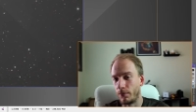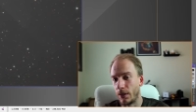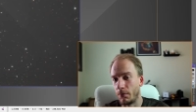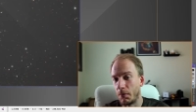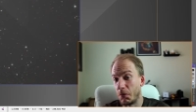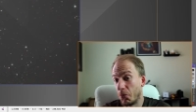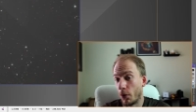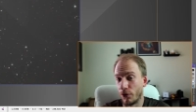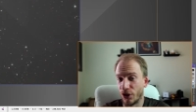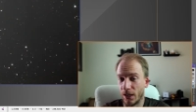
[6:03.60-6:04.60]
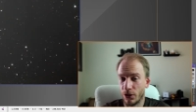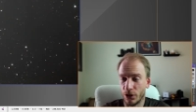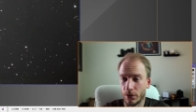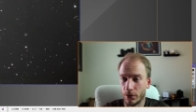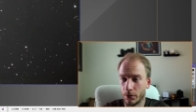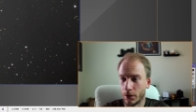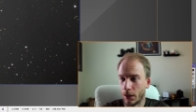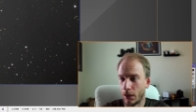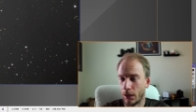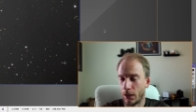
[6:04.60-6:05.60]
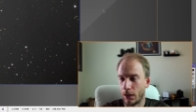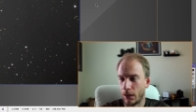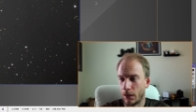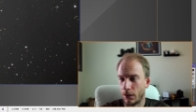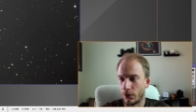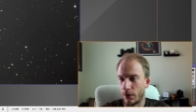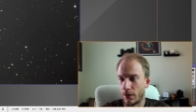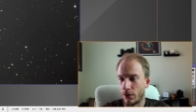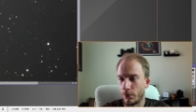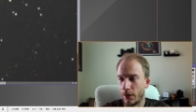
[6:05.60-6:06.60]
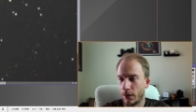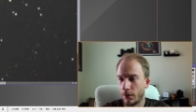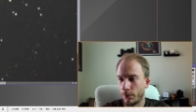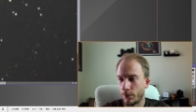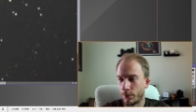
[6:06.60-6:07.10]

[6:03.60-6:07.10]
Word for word: be maybe more of a challenge, I don't know. So let's zoom in